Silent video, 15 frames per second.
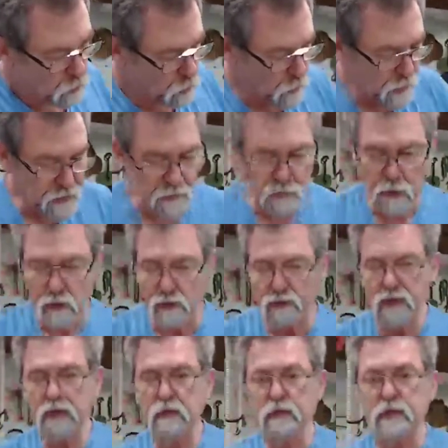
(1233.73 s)
One
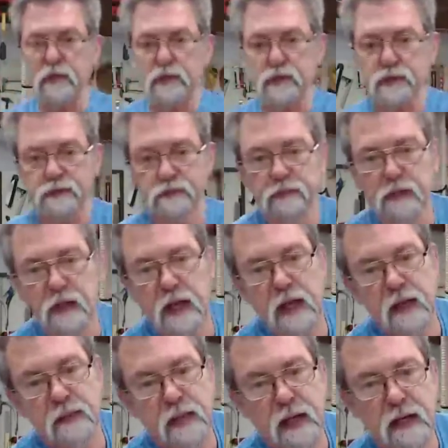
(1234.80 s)
important thing with these,
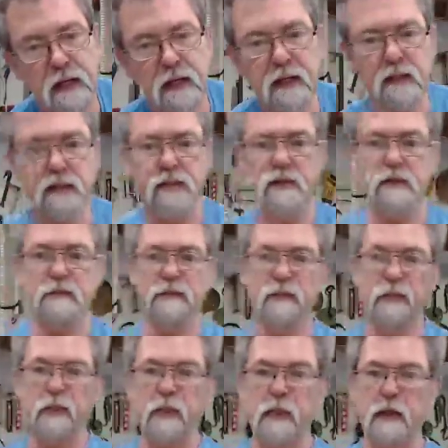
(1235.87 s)
and that is
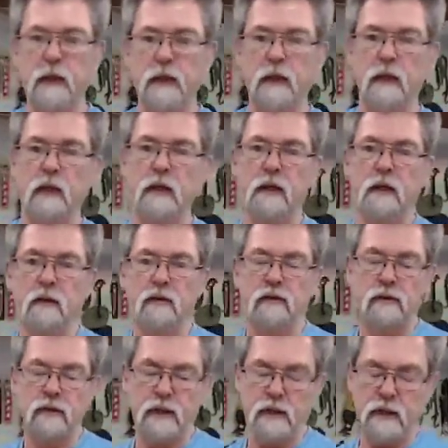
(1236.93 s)

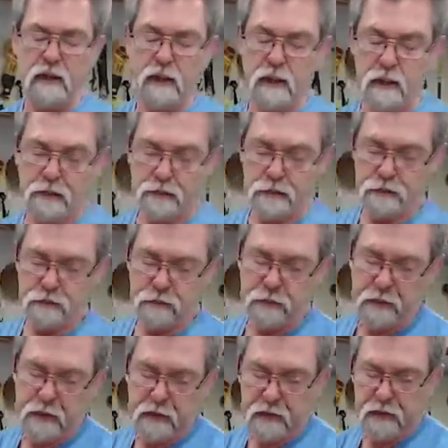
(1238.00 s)
The
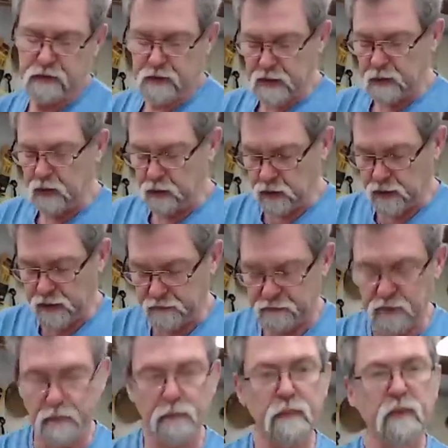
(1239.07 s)
don't leave
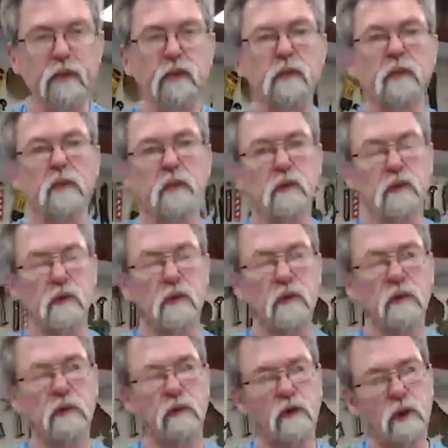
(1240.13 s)
them
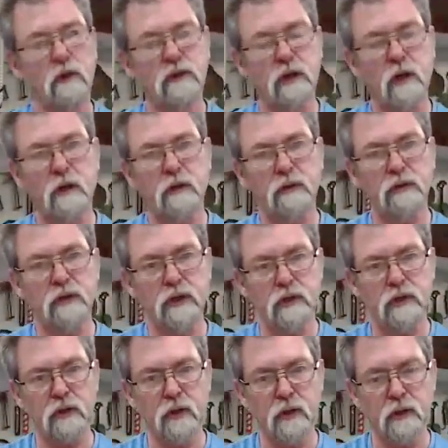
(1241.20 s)
locked on,
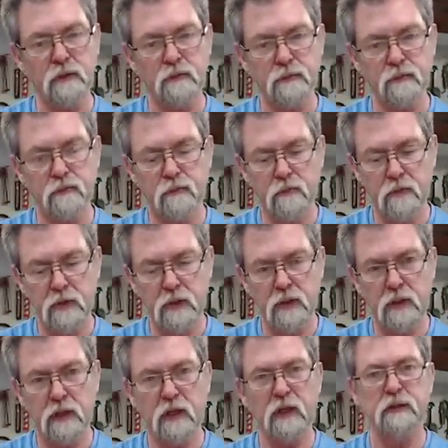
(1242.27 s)
turned on.
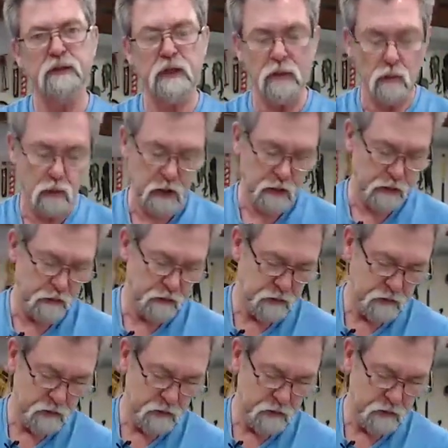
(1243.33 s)
I'll tell you why.